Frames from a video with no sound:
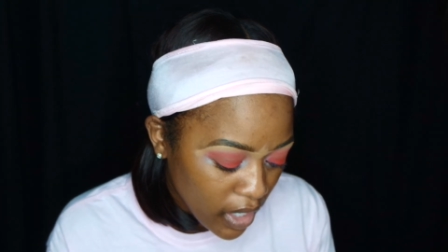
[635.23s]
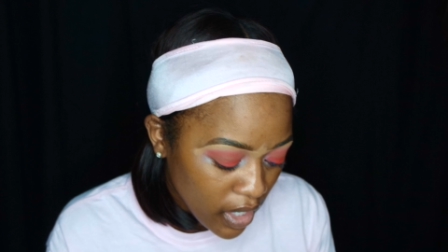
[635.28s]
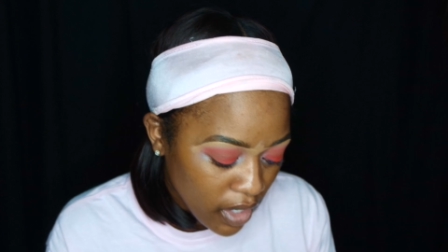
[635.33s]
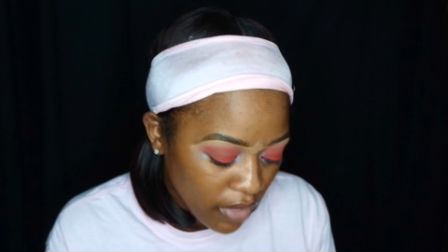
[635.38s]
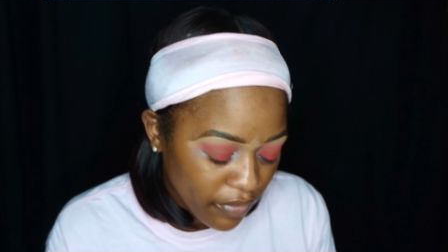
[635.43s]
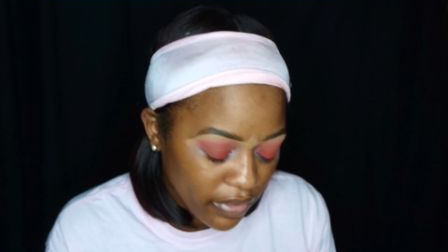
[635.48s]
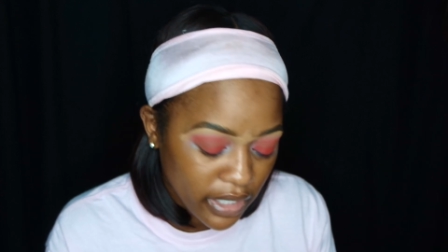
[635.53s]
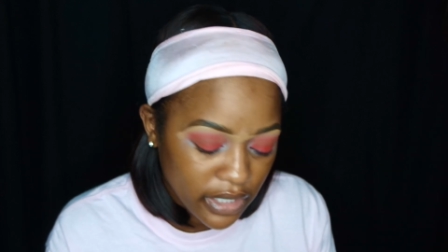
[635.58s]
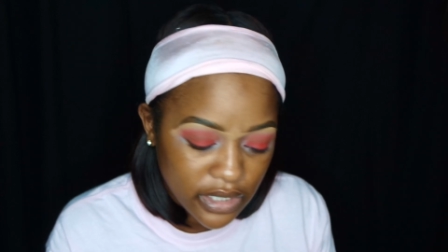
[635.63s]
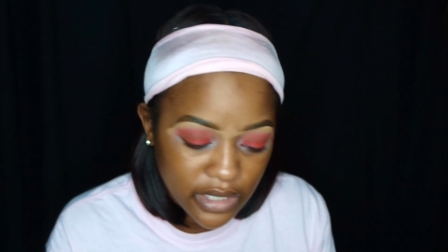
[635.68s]
I
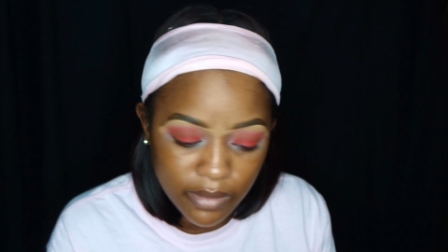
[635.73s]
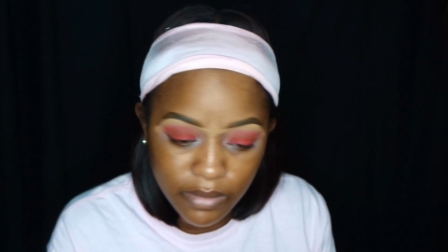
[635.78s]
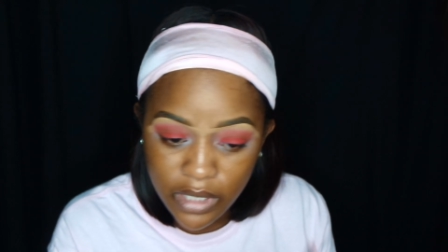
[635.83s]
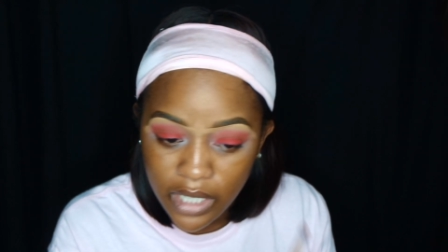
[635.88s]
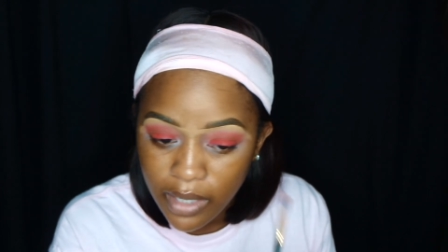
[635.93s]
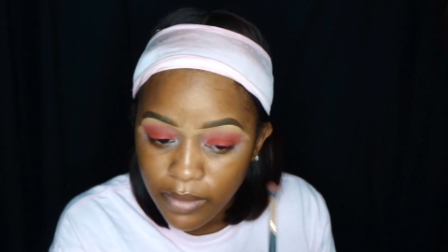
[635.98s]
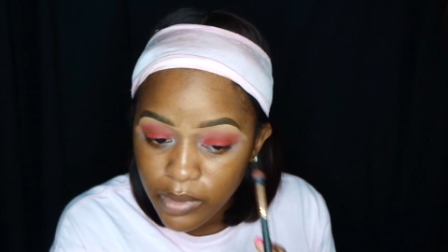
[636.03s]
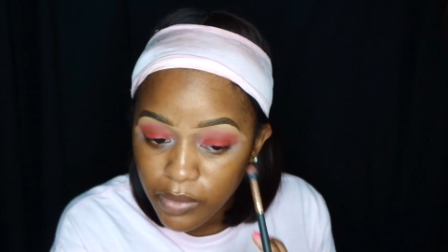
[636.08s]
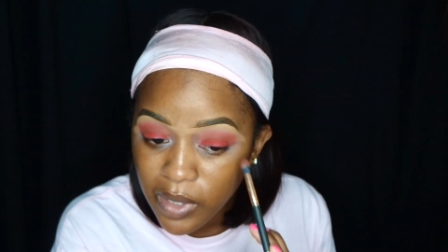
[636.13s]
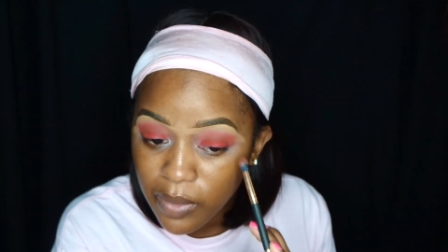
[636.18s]
feel like
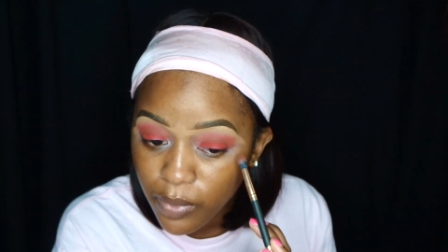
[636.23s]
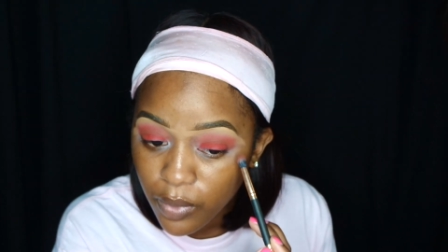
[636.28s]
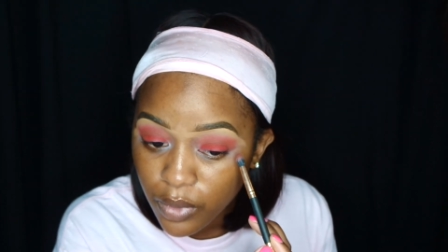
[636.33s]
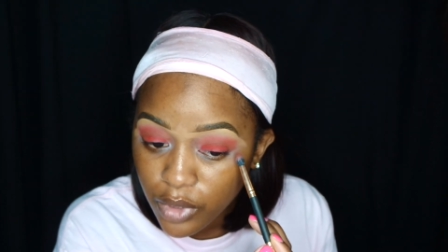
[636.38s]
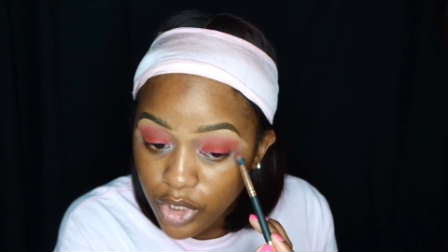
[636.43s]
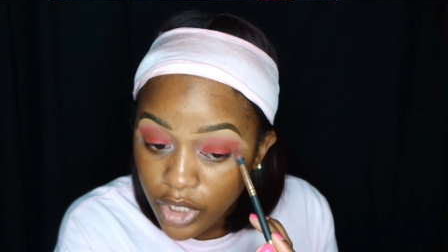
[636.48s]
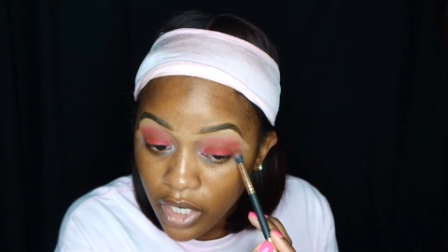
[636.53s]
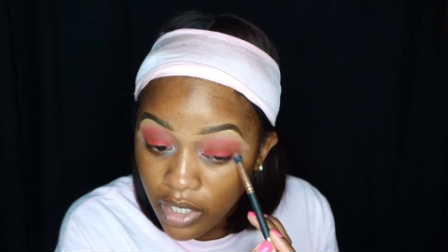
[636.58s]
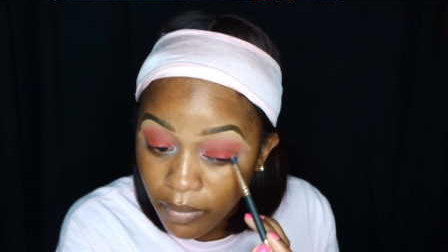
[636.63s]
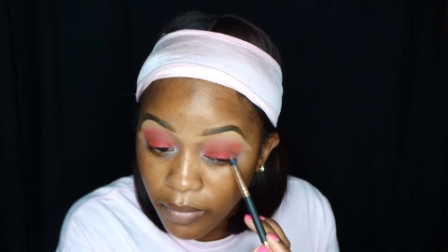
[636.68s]
sometimes people
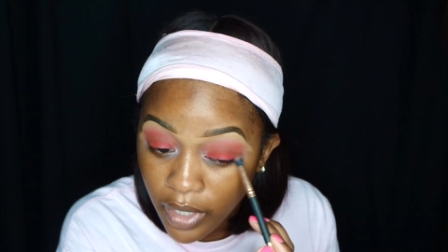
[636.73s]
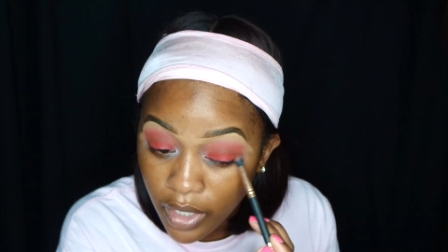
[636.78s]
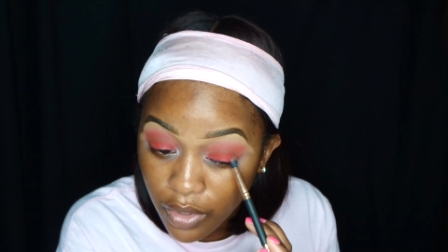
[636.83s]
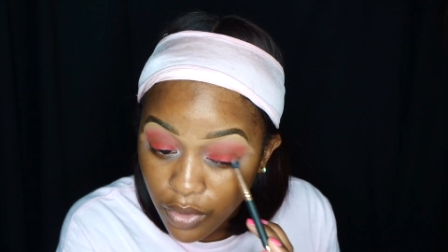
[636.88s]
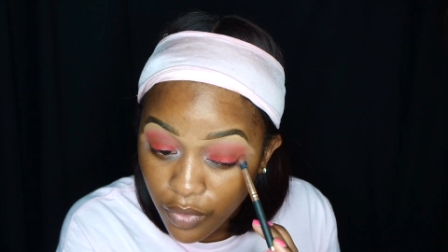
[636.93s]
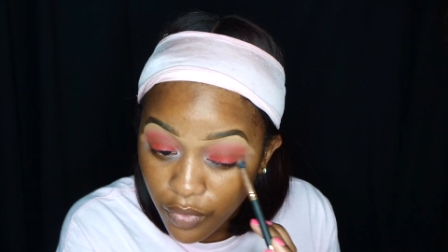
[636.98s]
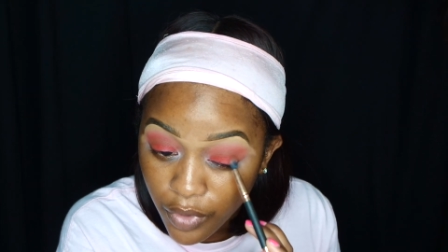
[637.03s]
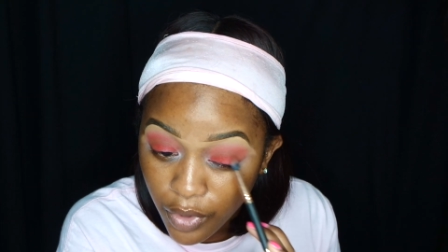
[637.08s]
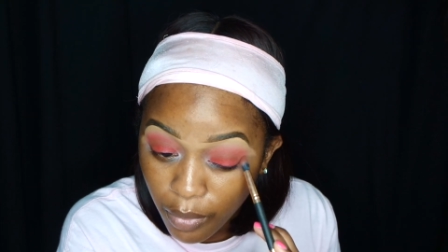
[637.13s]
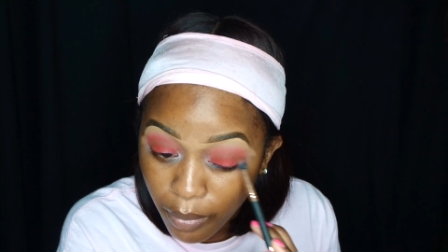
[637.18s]
will try to
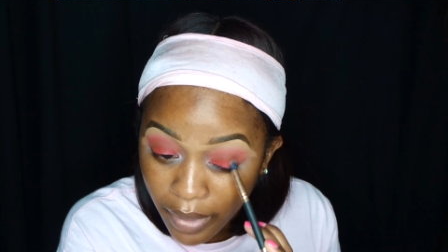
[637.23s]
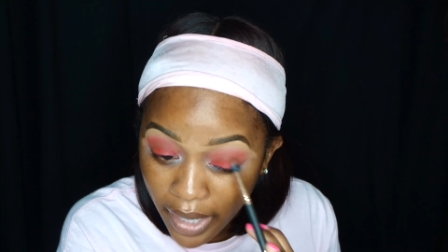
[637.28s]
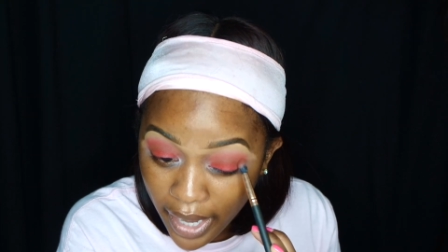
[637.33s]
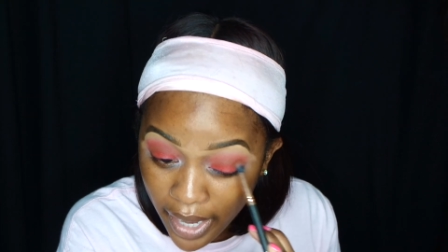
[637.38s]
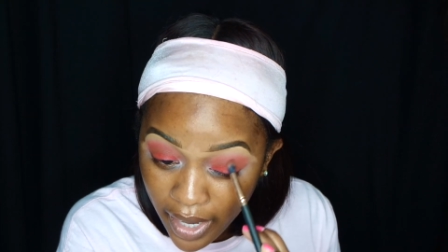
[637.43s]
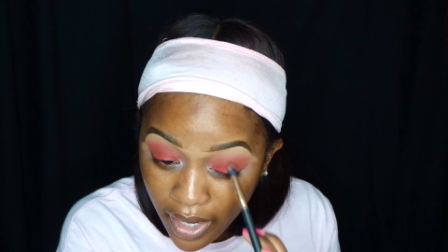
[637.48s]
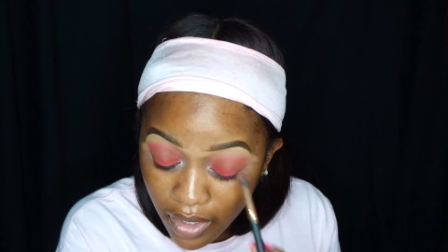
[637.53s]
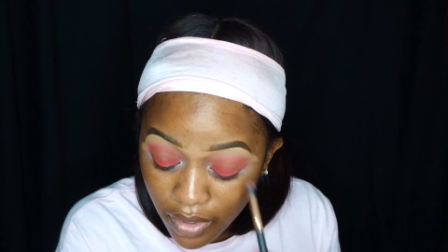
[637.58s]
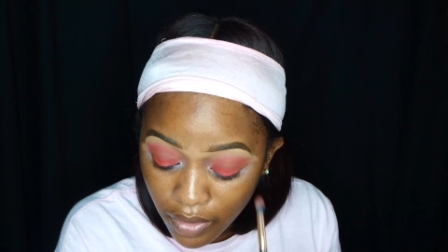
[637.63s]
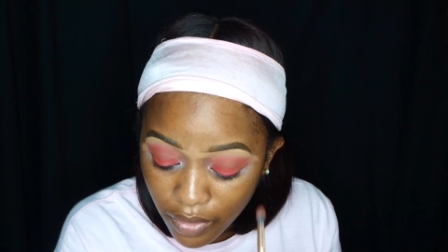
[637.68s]
make you feel
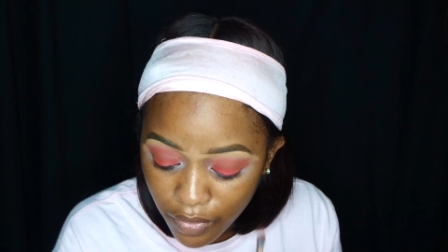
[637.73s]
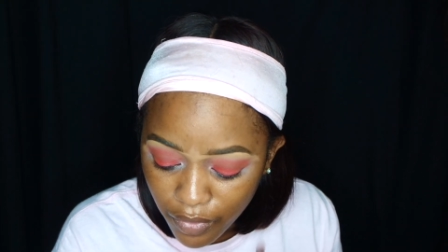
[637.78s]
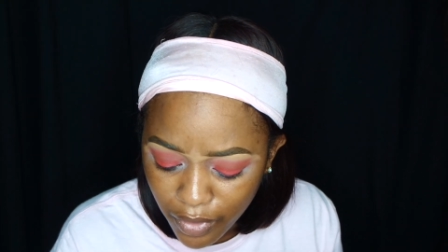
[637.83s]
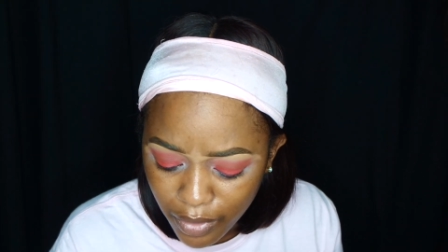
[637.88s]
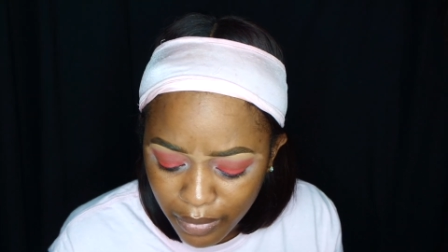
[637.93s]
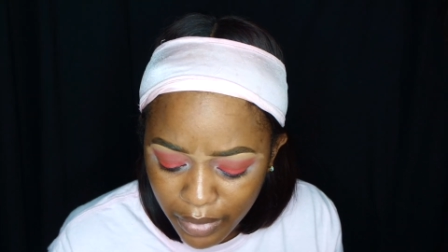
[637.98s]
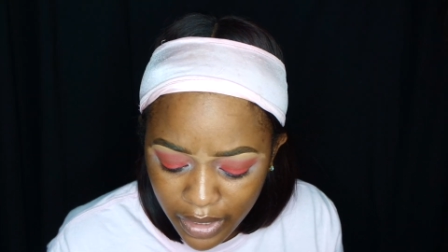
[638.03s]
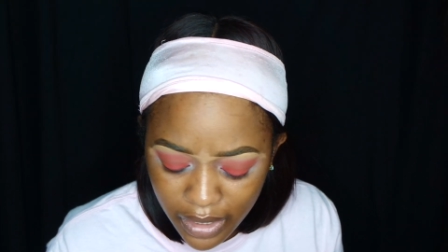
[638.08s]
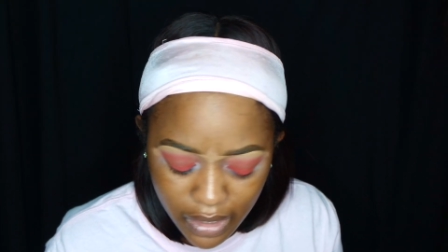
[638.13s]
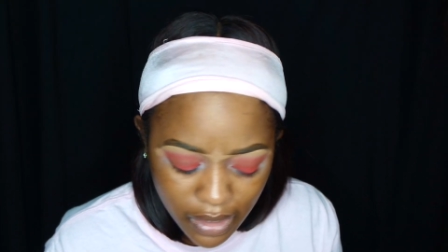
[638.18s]
bad
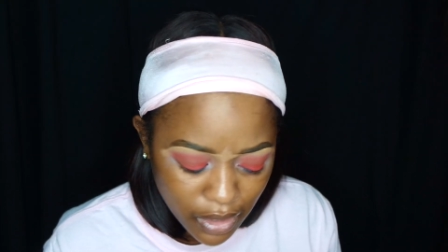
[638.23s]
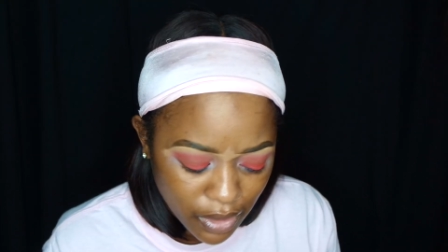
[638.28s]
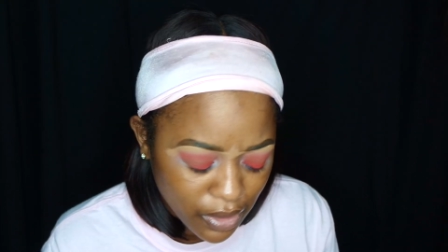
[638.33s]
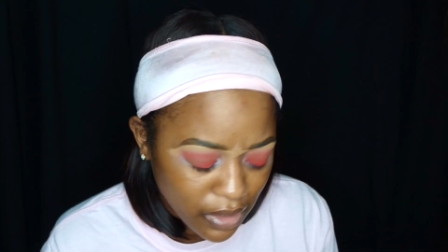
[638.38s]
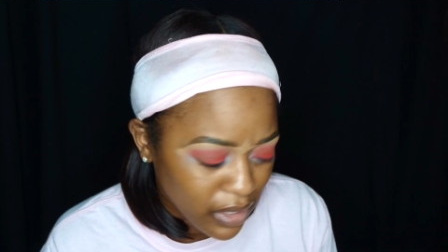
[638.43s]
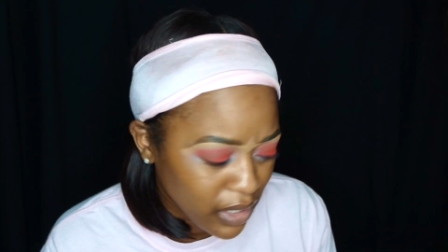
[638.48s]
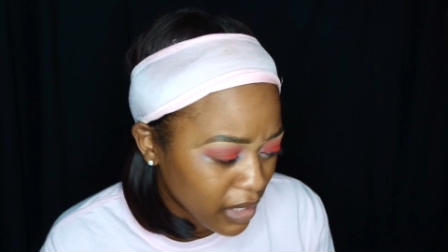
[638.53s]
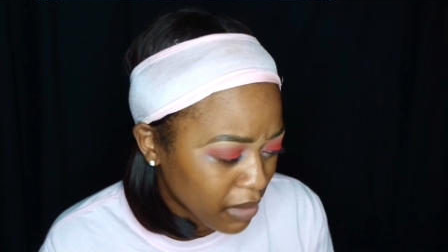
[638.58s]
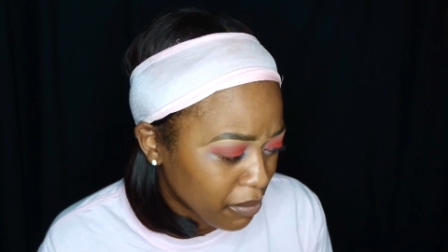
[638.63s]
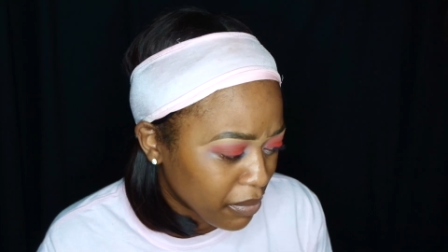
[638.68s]
for being
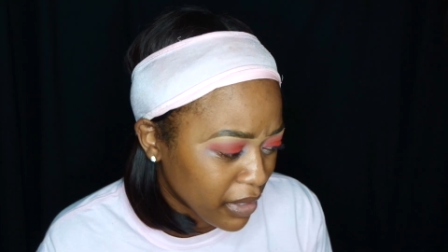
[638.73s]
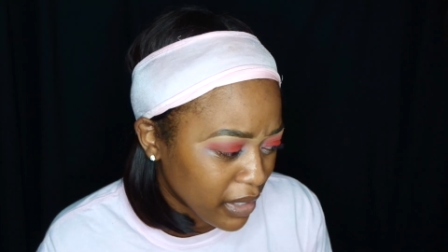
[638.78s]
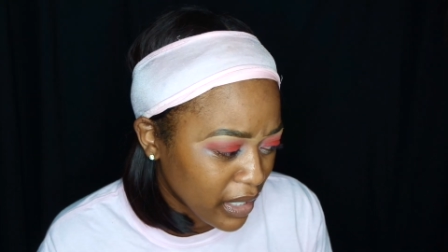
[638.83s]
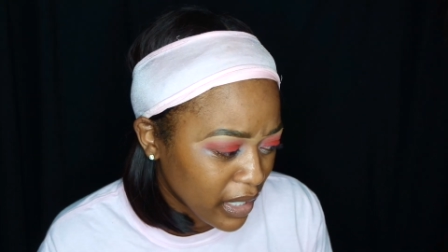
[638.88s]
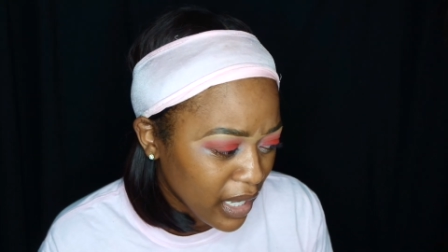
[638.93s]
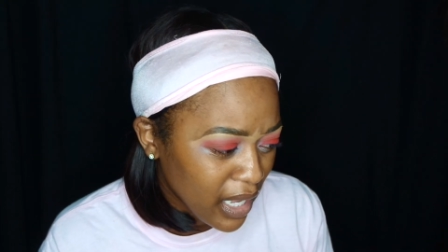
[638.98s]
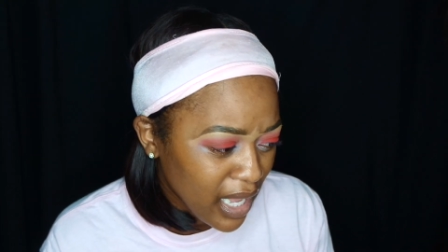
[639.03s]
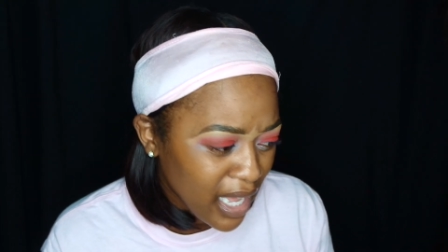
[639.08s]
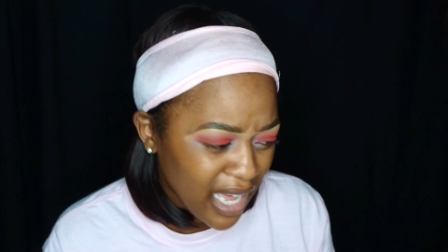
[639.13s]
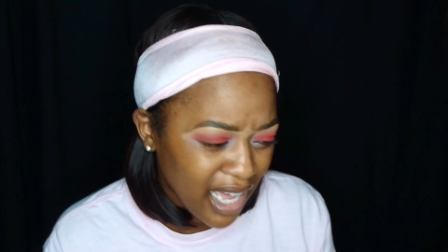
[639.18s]
lonely,
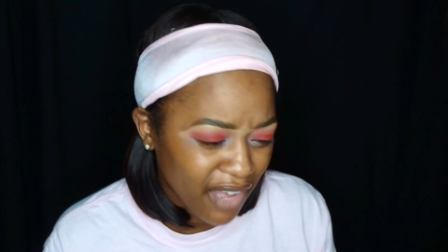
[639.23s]
but